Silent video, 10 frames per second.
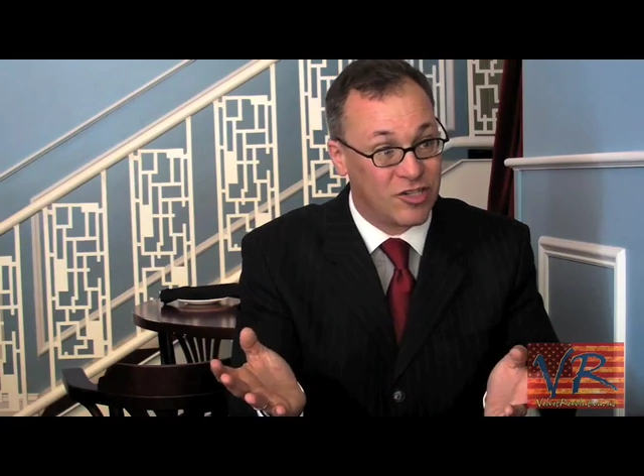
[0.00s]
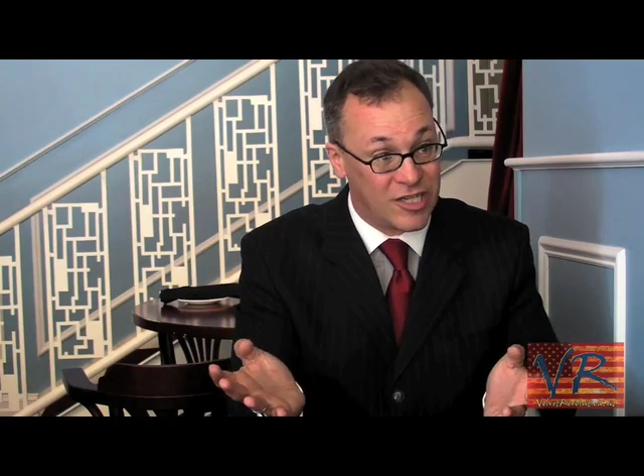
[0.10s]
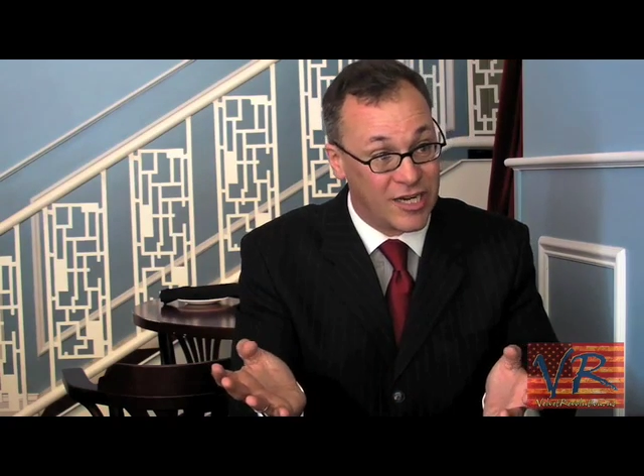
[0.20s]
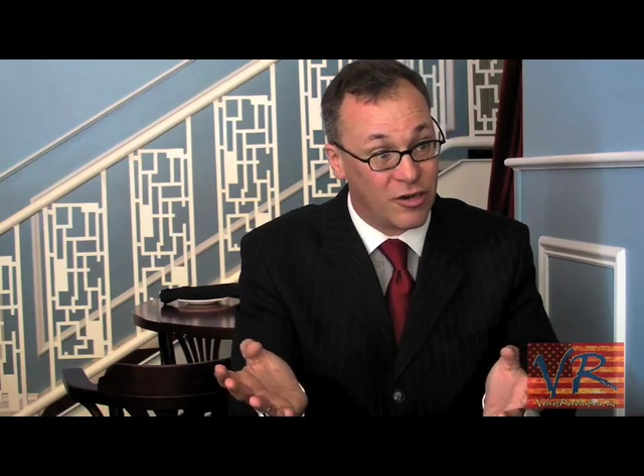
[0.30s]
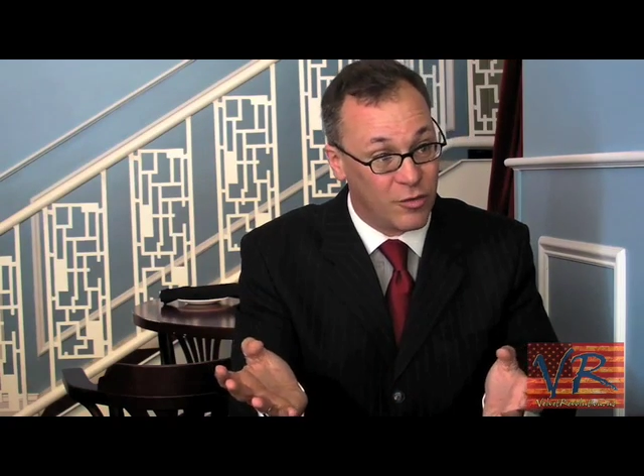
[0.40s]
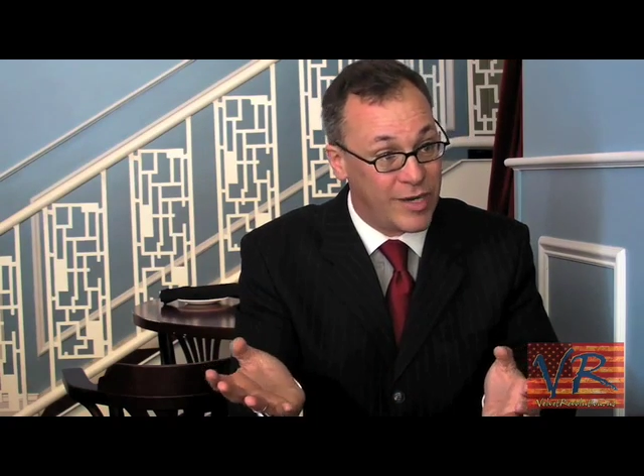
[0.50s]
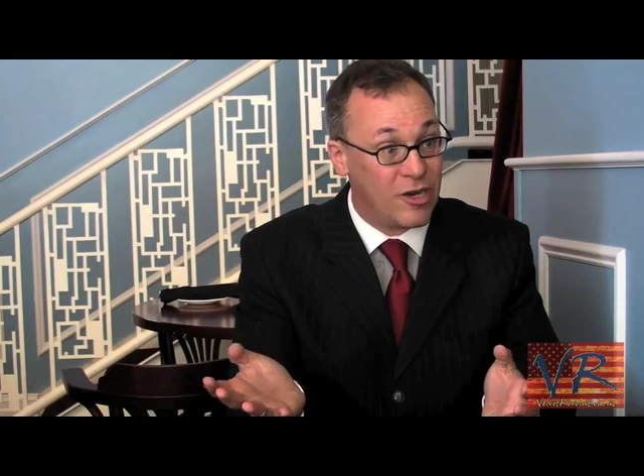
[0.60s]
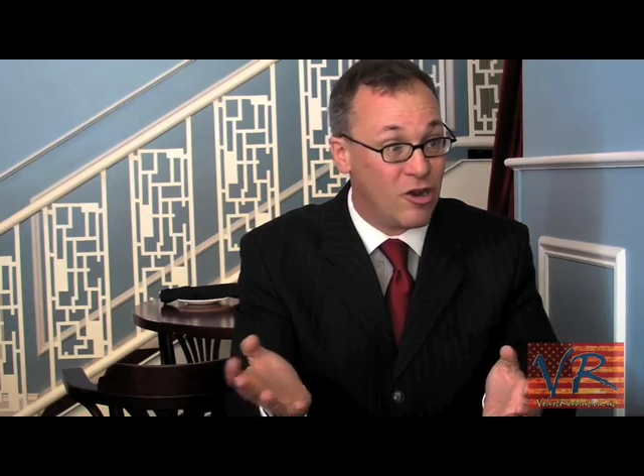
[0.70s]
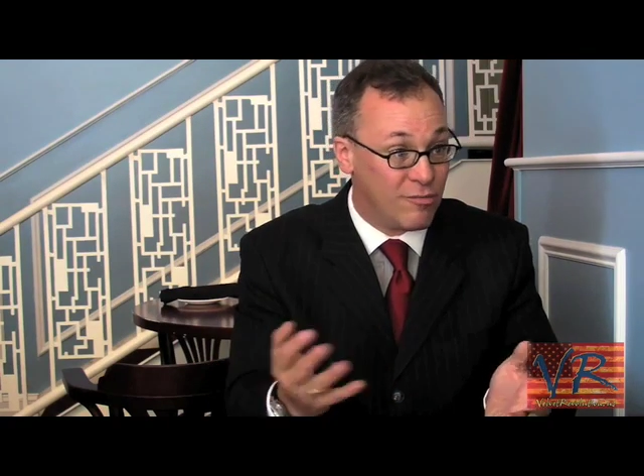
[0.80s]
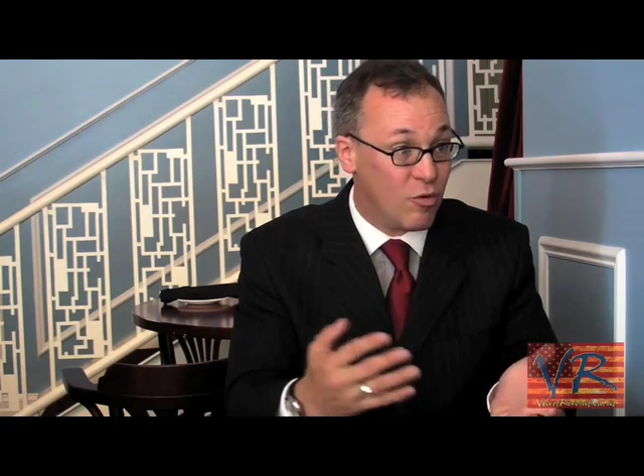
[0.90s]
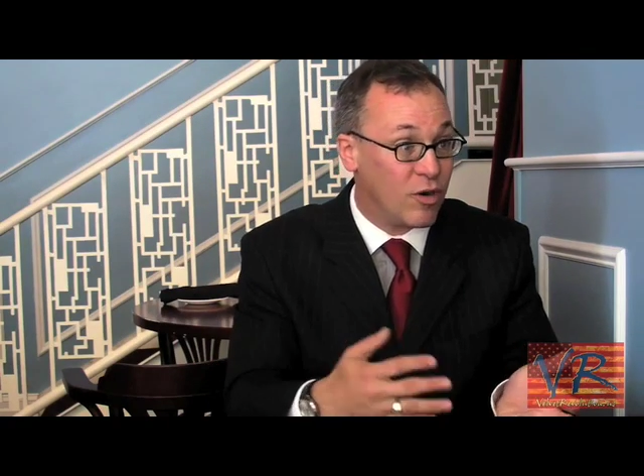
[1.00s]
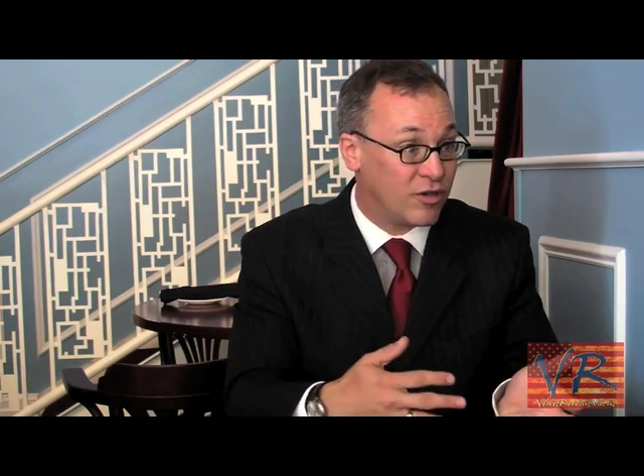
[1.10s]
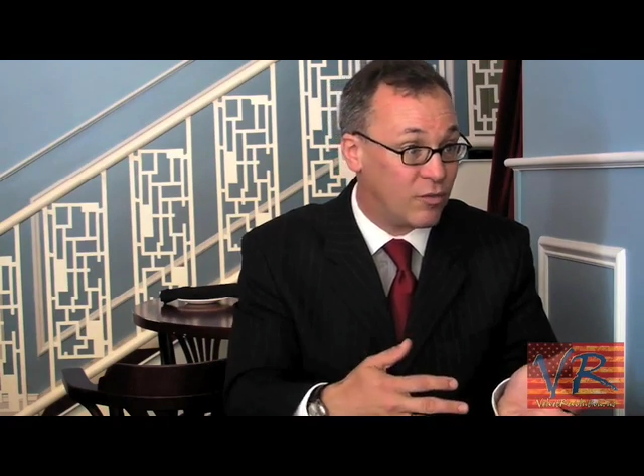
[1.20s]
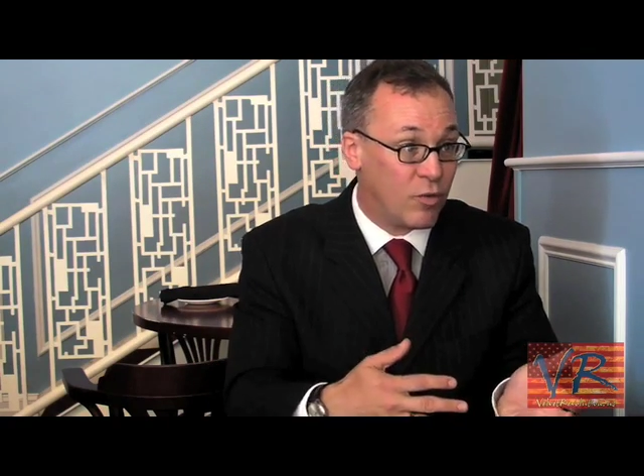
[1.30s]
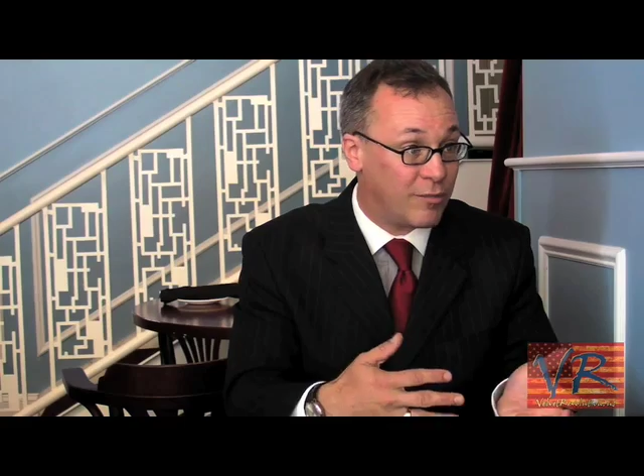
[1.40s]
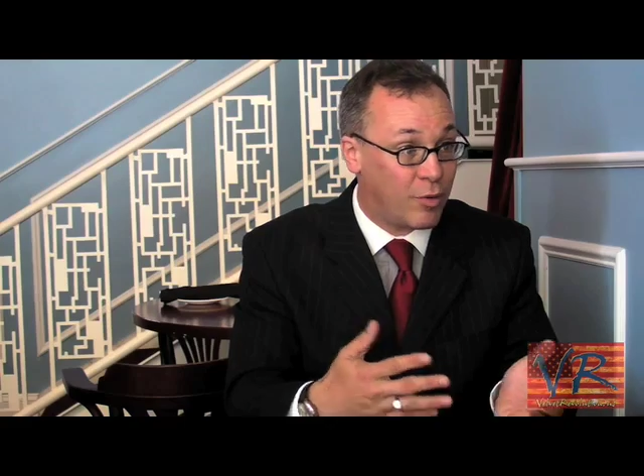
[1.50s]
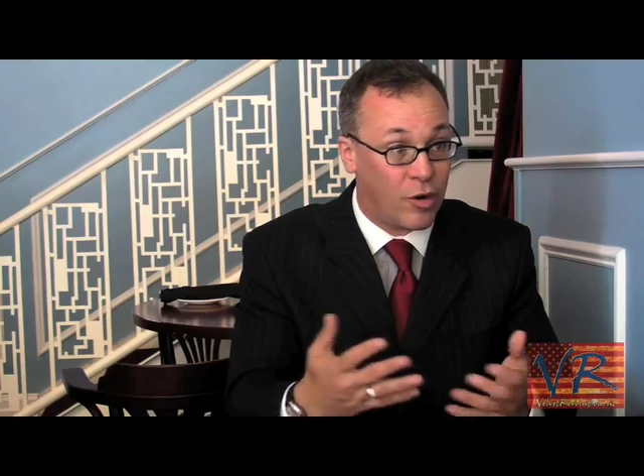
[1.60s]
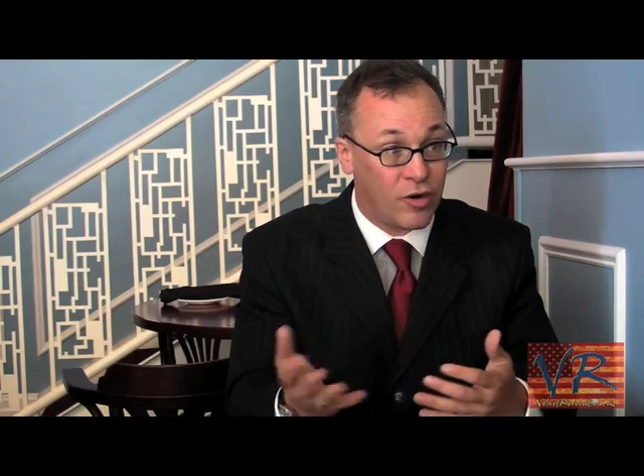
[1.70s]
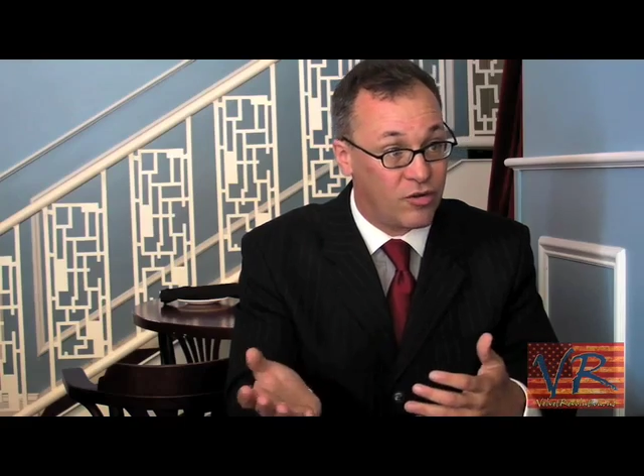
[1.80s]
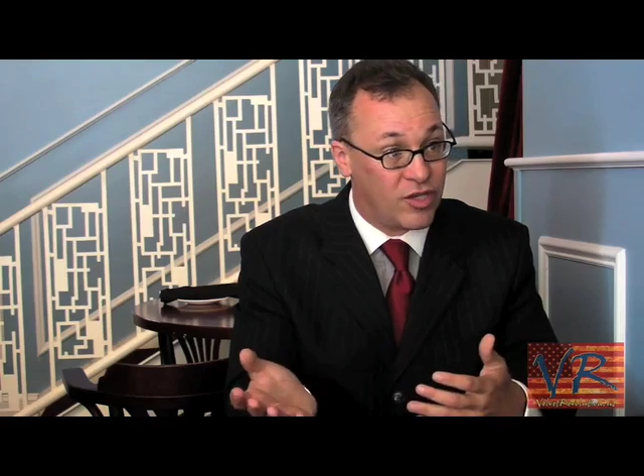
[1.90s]
snicker, we know more than one
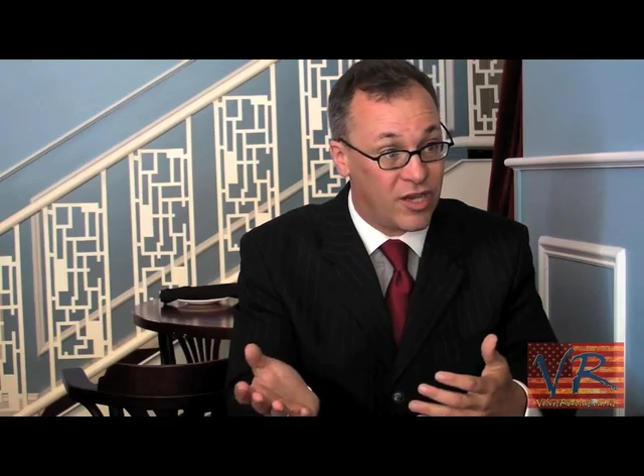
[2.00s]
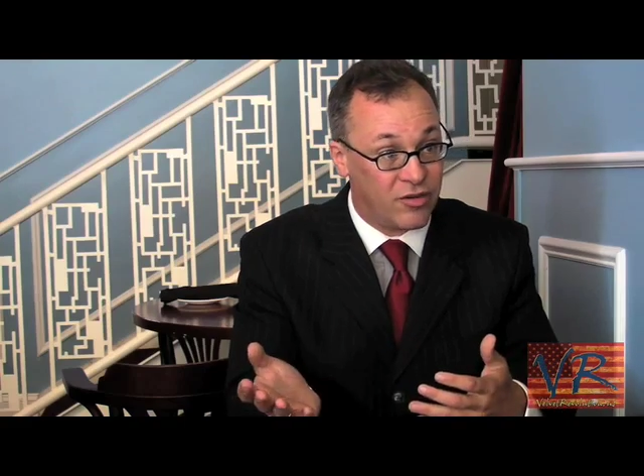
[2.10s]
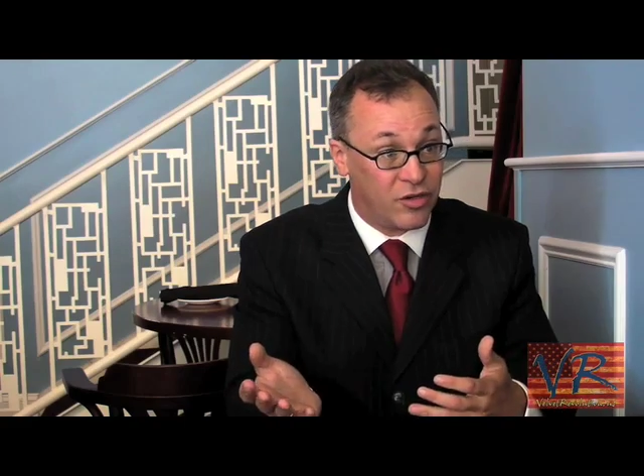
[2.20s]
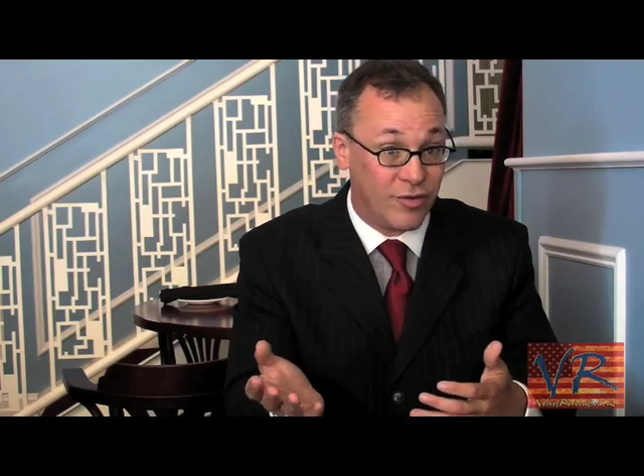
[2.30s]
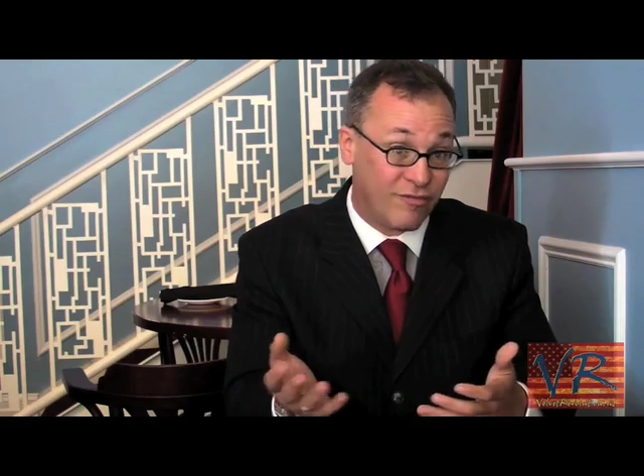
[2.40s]
party or the other do.